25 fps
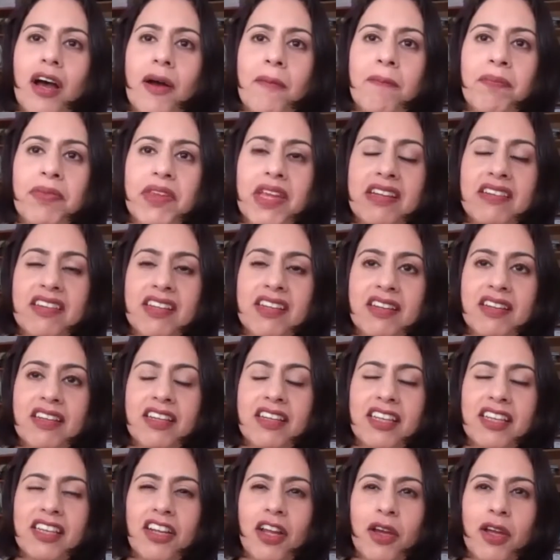It didn't,
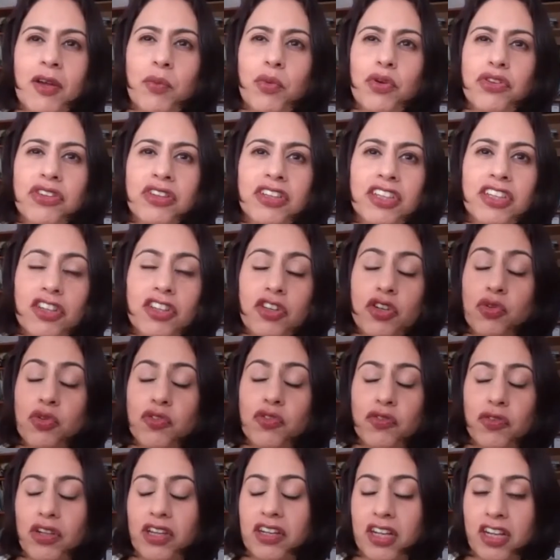you know, it wasn't
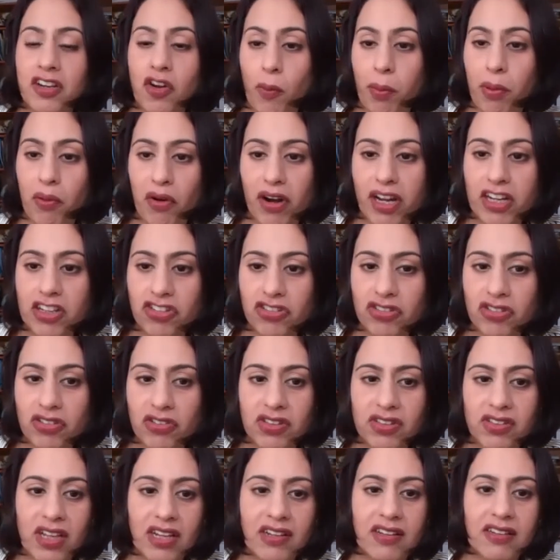useful in an operational
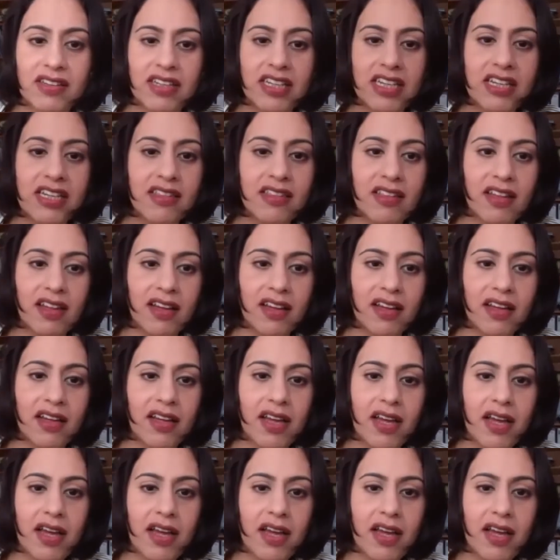sense either.